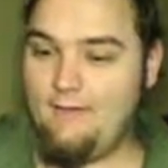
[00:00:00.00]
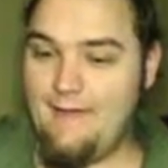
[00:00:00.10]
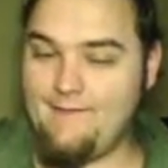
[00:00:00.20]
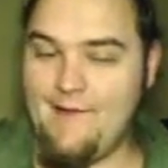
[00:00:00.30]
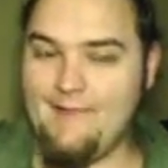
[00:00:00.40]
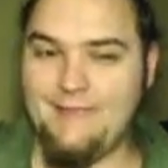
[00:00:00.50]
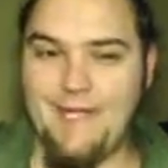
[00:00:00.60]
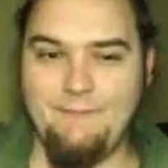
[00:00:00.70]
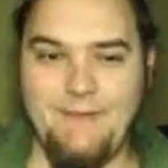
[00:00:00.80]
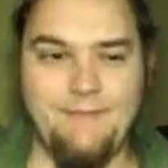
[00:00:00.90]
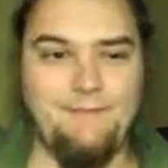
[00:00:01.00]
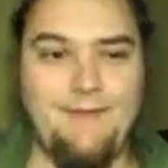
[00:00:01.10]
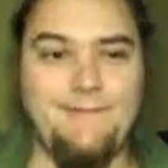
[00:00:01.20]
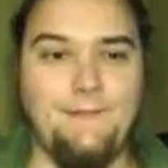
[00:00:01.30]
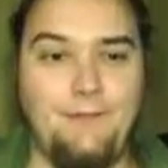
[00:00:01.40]
The last guy that shot me didn't
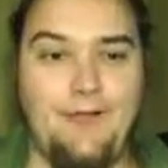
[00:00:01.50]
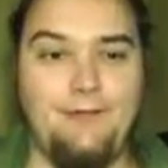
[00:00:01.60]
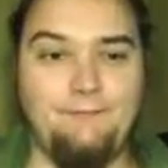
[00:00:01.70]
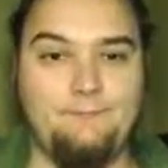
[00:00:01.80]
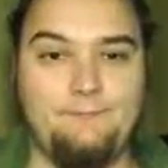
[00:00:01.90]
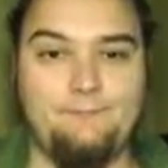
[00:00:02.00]
fare too well.